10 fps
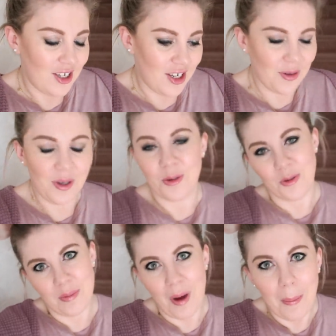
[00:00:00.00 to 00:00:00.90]
you're doing
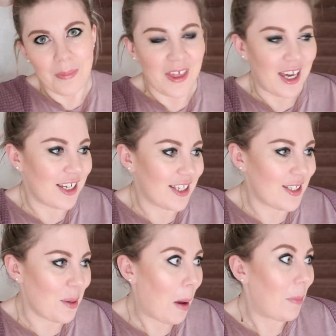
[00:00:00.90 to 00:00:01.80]
all your mum
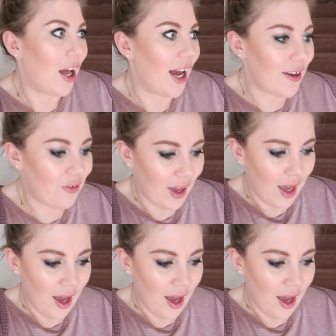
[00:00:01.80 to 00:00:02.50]
things, your mum life.